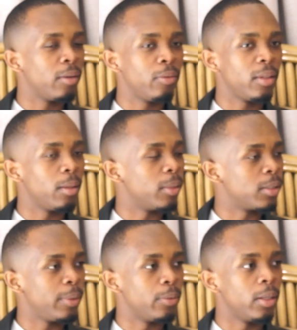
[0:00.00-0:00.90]
Everything
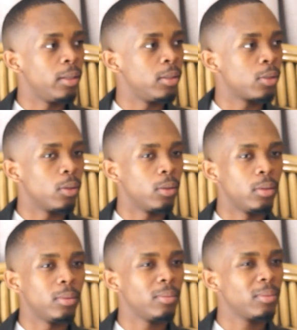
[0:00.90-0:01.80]
must be ready.
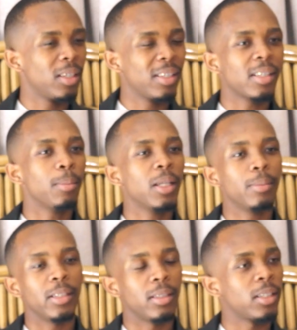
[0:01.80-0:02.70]
So
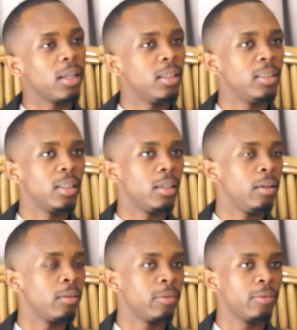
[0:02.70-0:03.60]
sometimes it's challenging
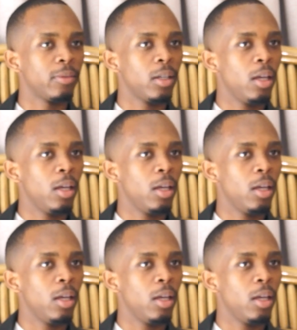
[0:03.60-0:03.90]
if